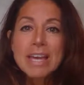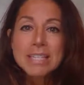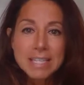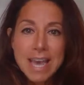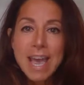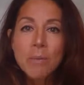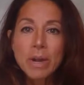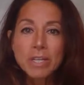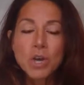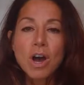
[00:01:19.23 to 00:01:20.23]
Today, I
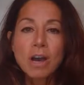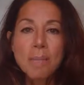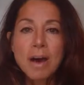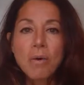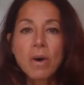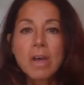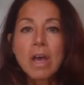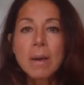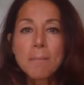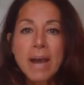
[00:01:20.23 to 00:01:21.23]
want to talk about
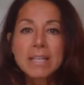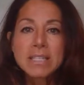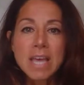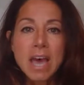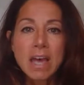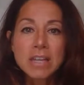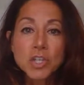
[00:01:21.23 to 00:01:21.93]
mindset